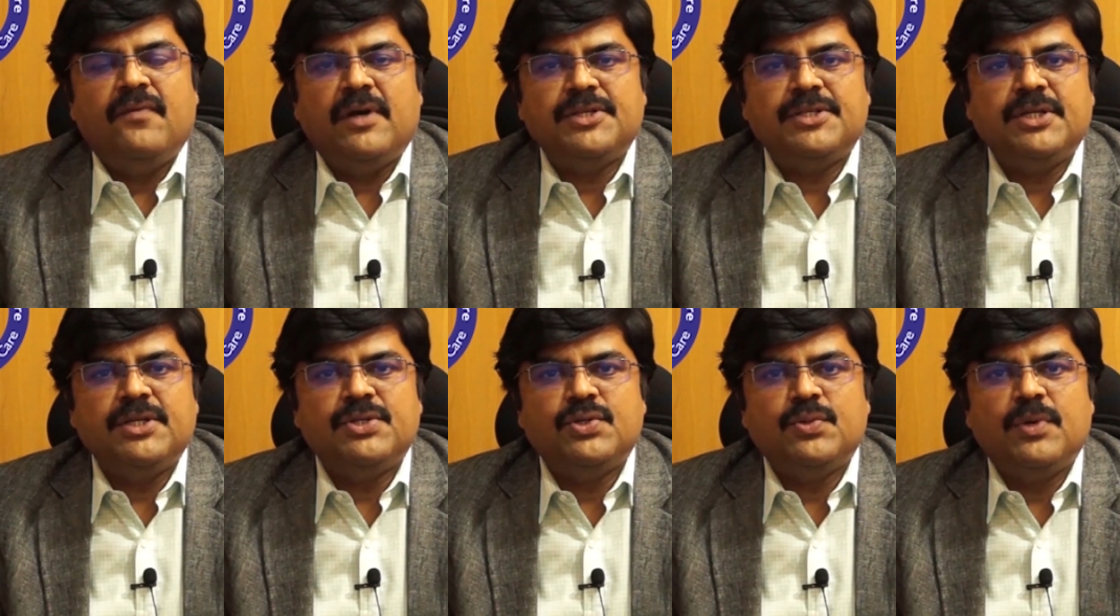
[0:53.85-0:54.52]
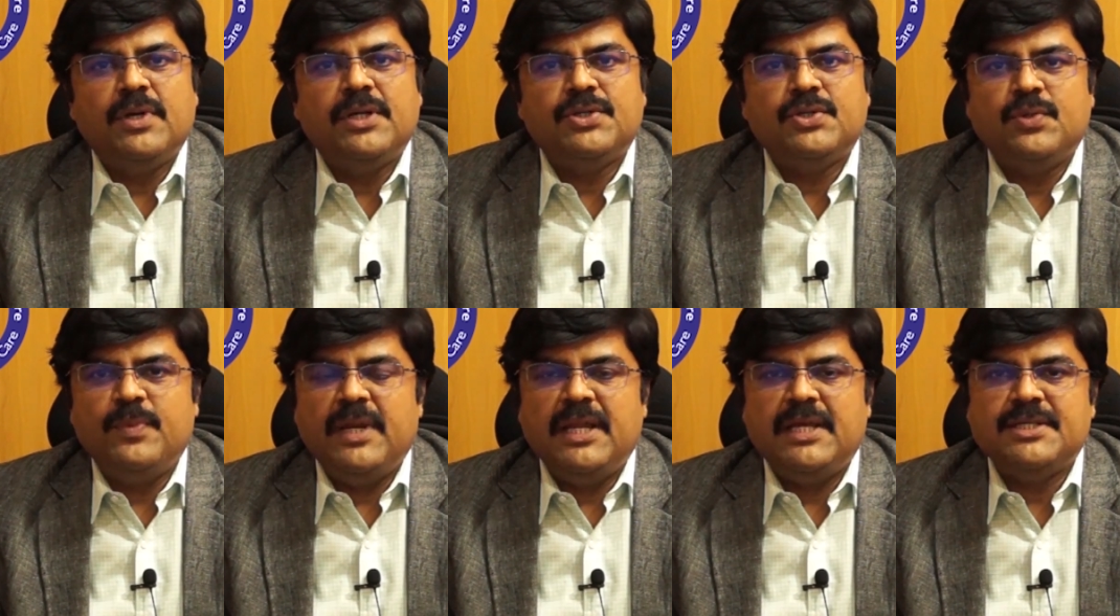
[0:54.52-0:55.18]
fasting sugar
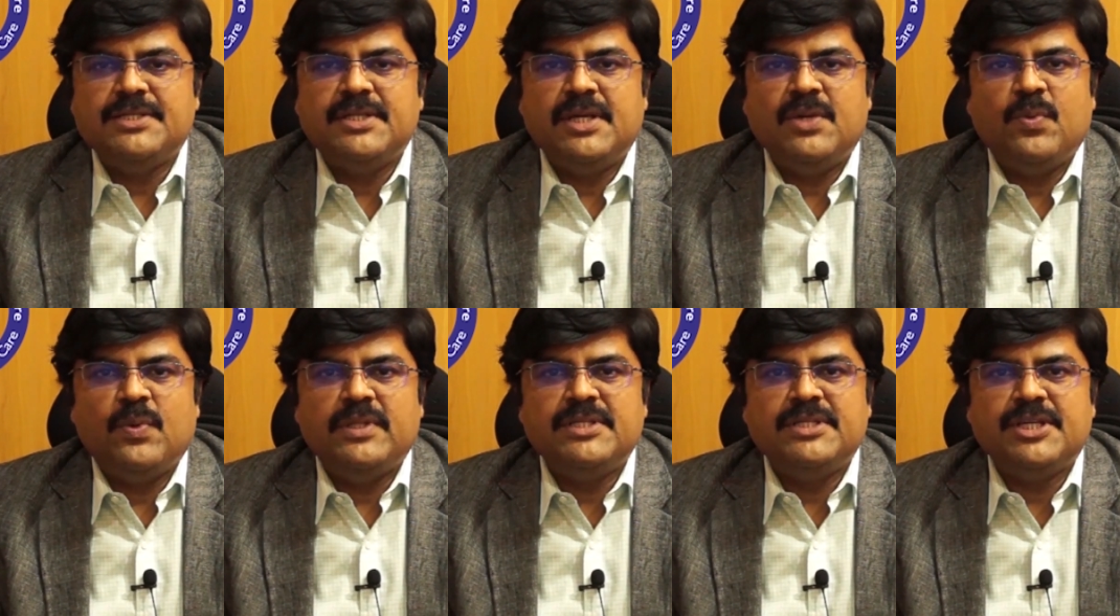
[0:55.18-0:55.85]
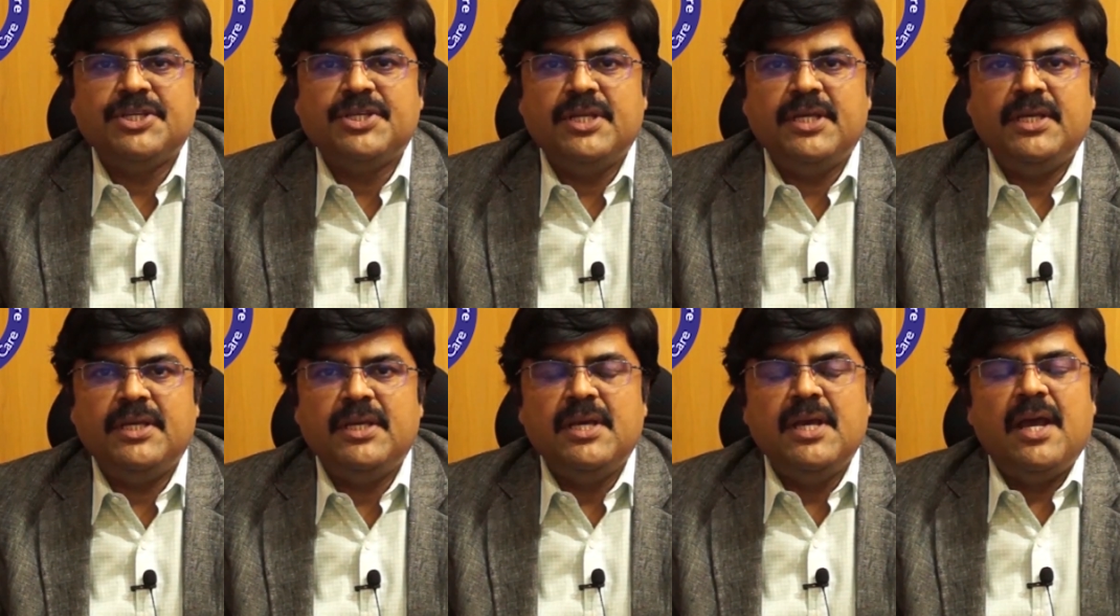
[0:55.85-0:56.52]
should be less than
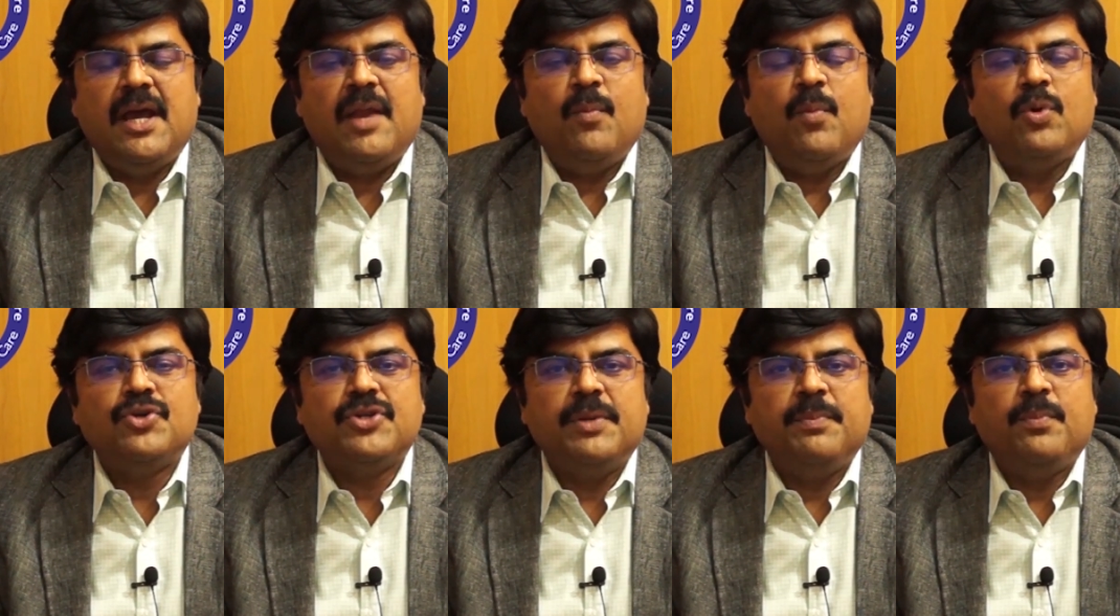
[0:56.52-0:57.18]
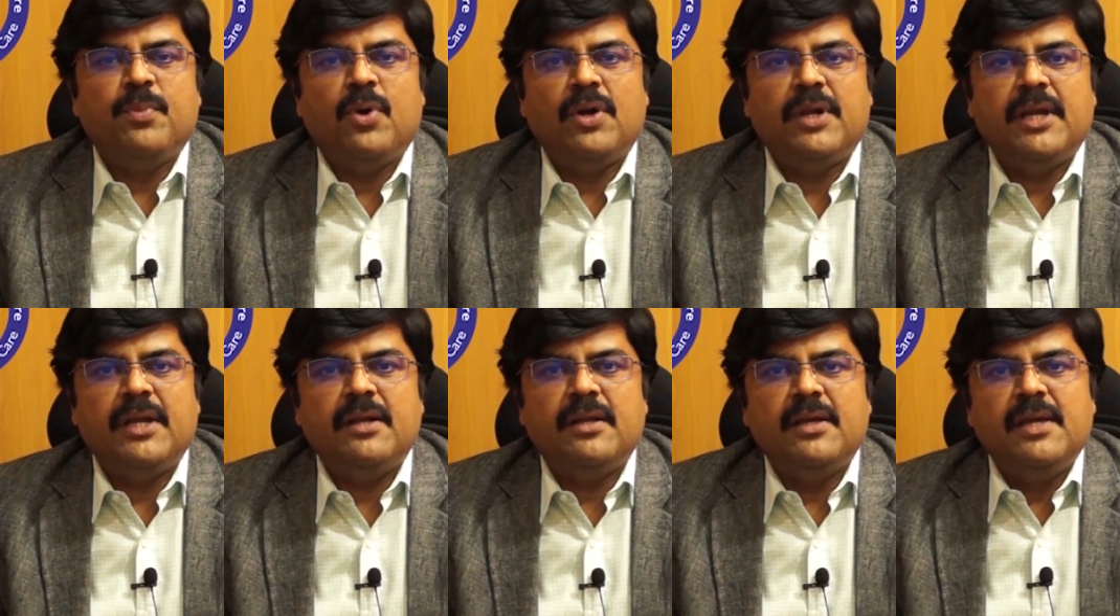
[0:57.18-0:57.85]
160, and most
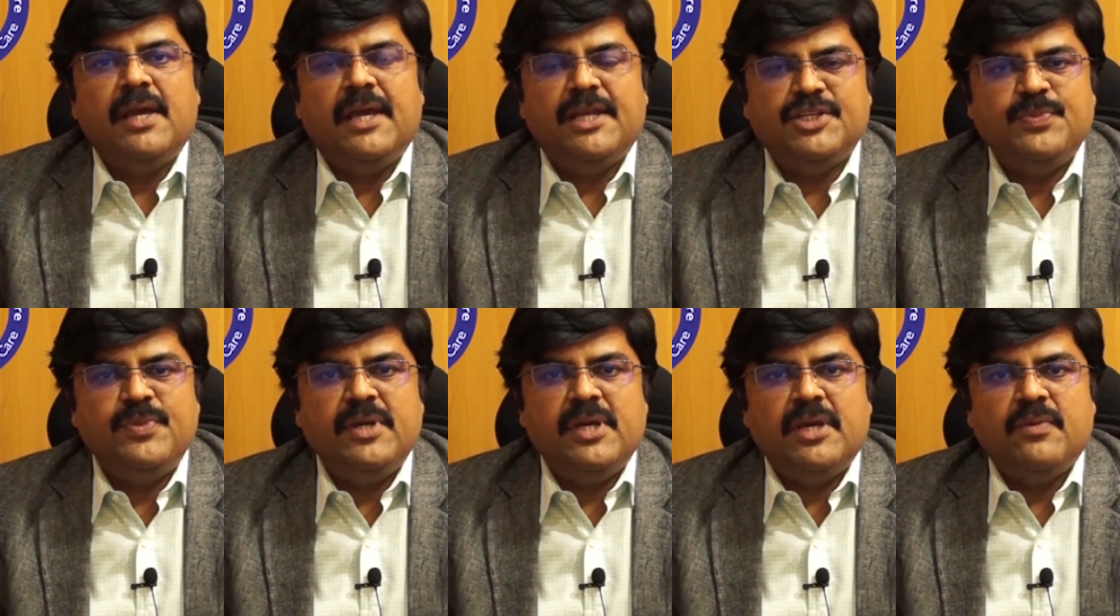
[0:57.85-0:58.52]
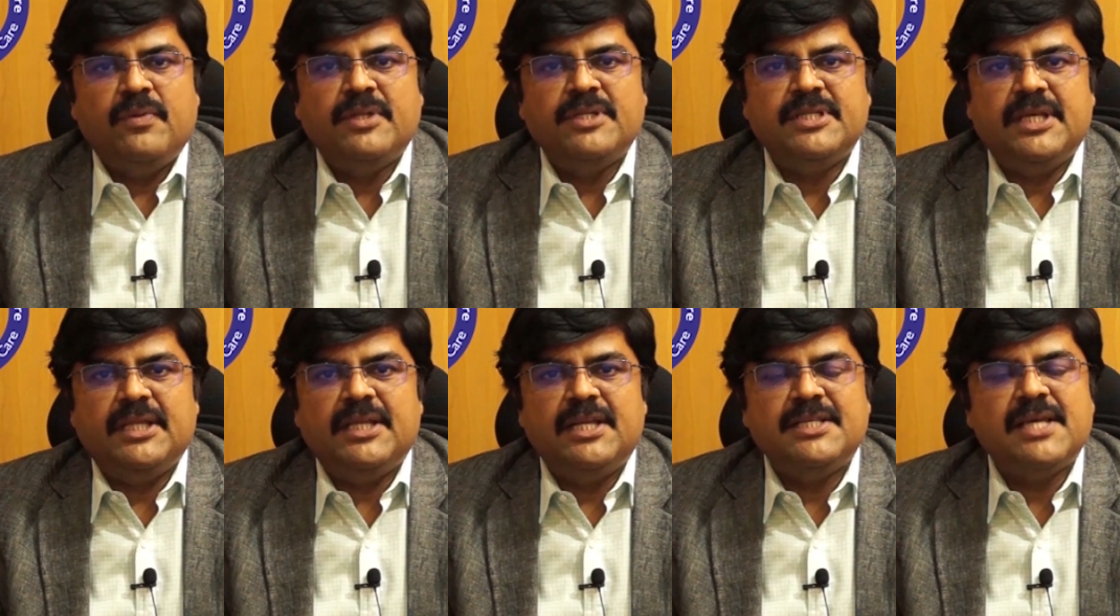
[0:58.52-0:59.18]
important,
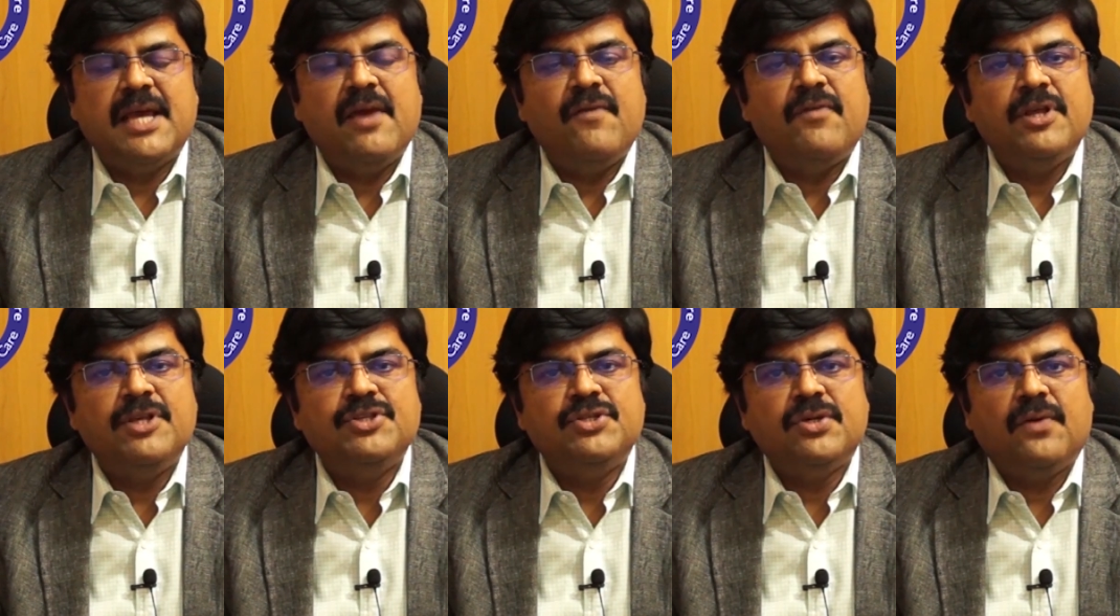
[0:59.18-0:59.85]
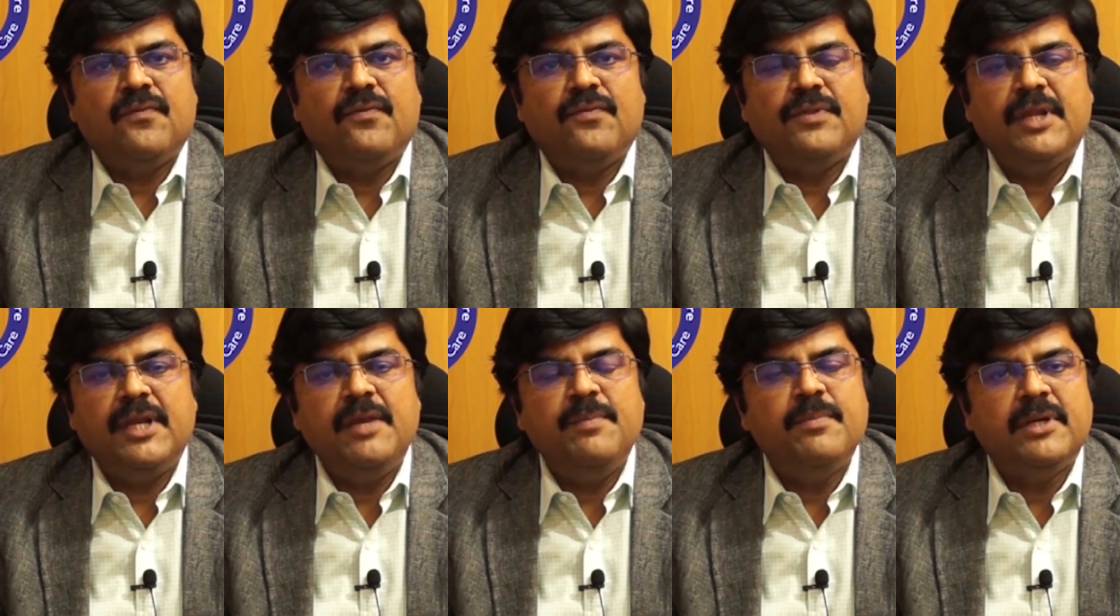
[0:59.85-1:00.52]
HbA1c, that is average of
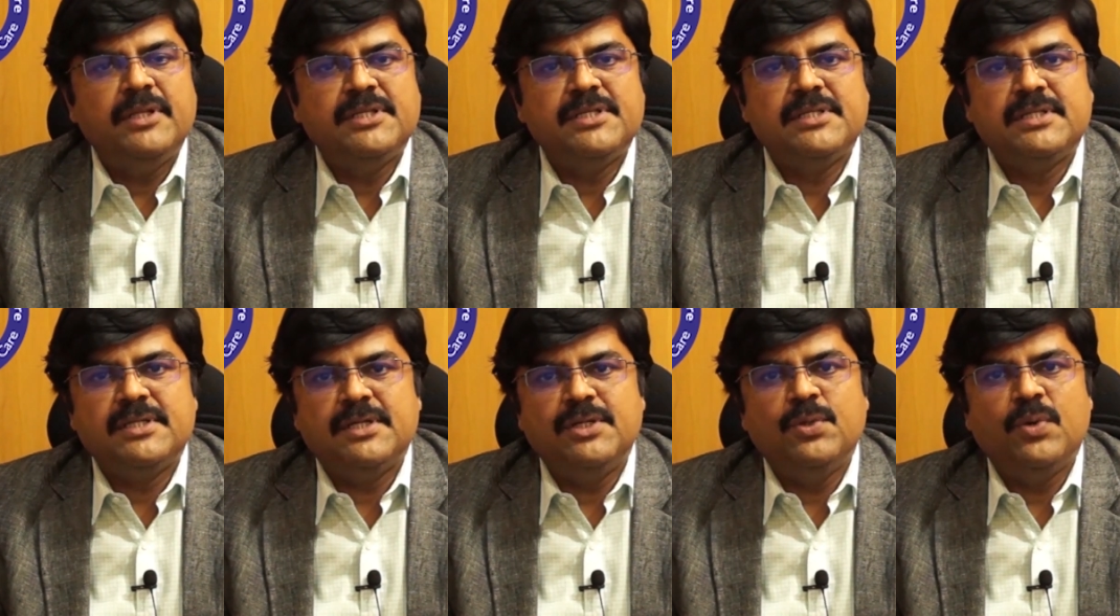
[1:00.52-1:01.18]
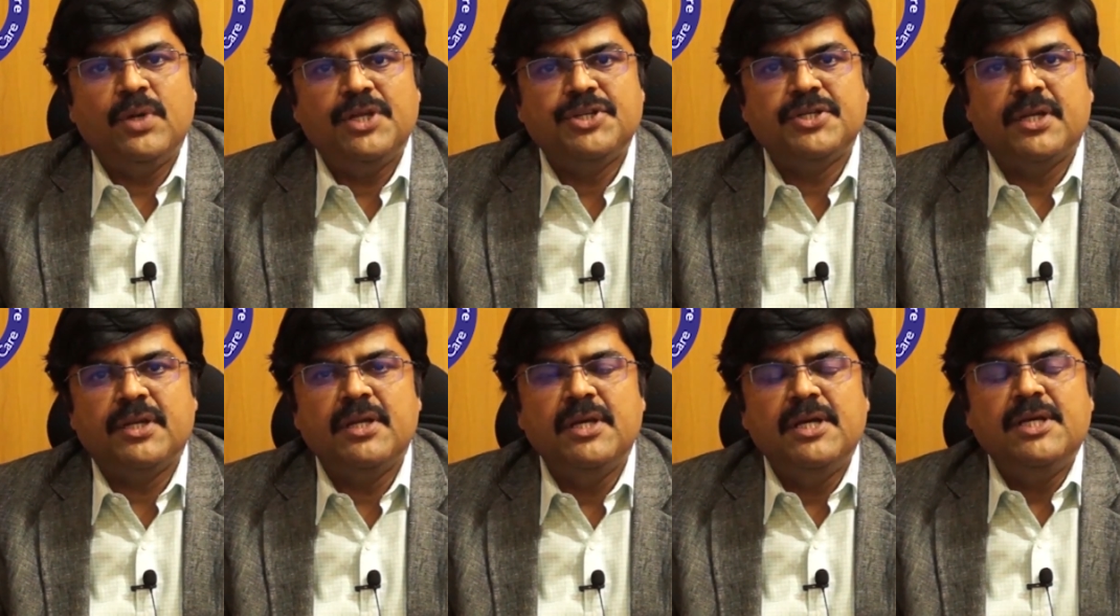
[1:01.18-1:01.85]
3 months
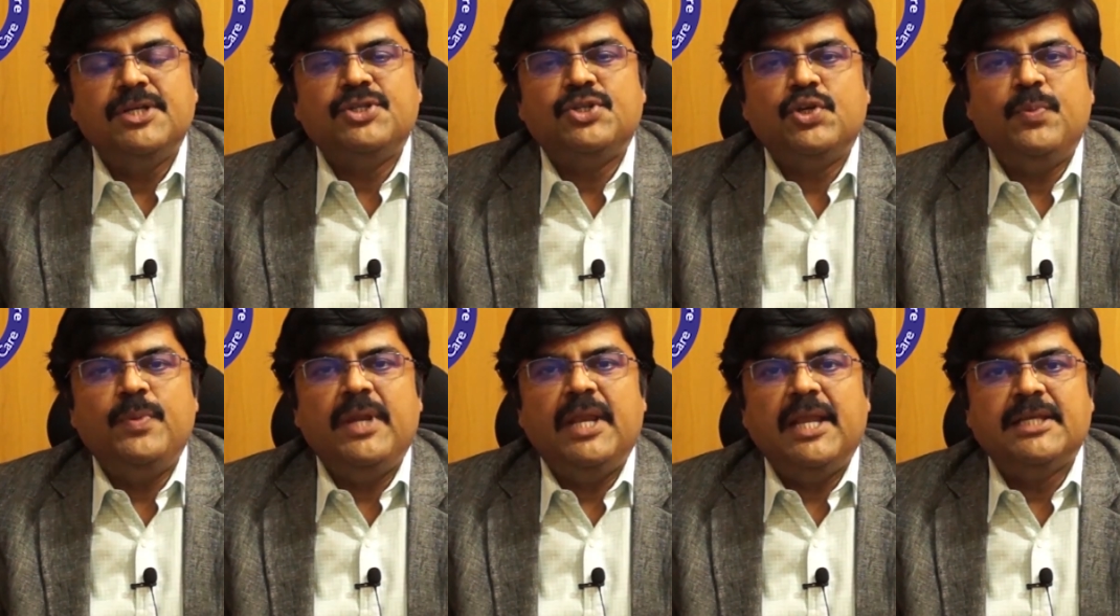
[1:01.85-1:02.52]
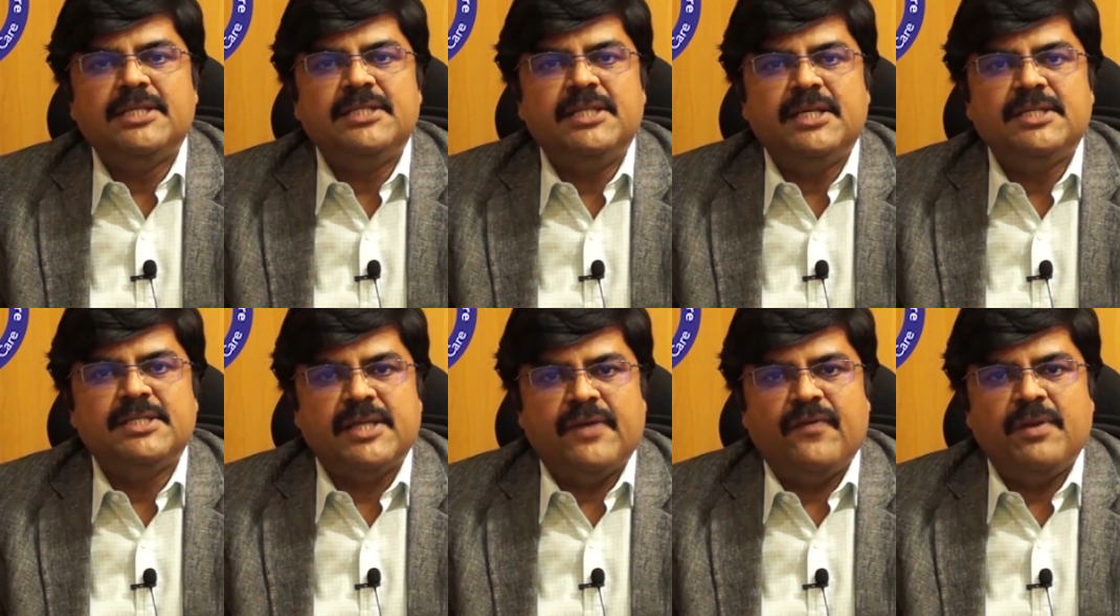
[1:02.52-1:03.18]
duration, should be less than
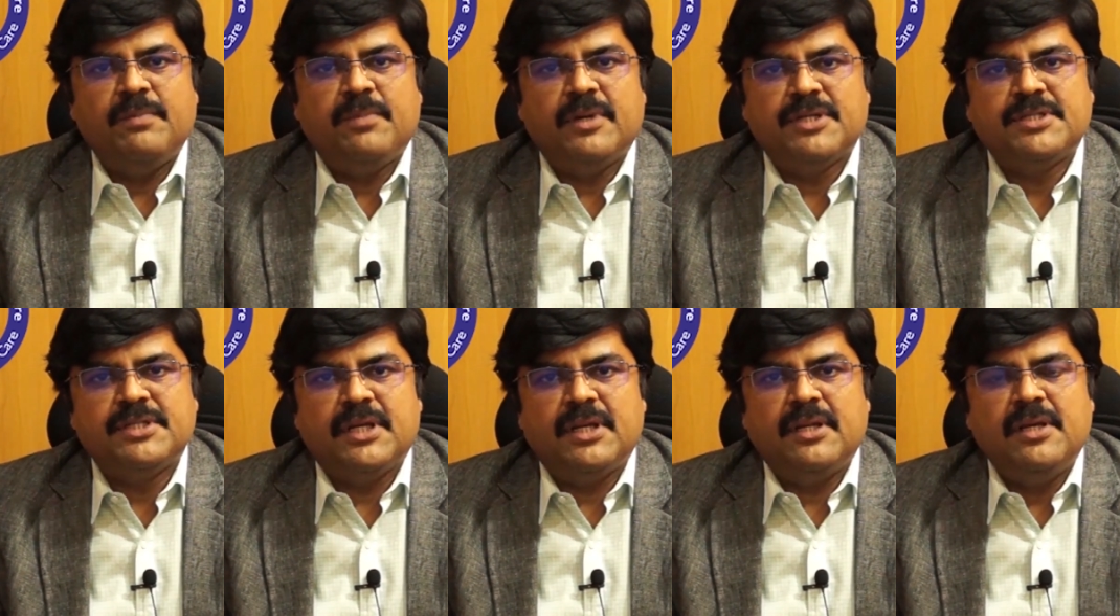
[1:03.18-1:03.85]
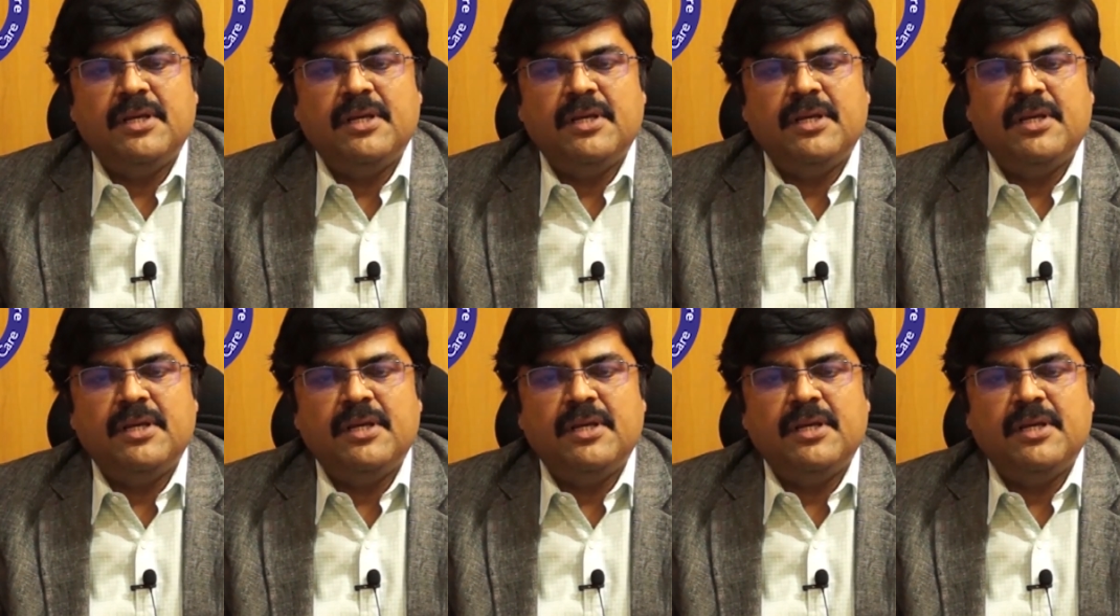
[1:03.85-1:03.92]
7%.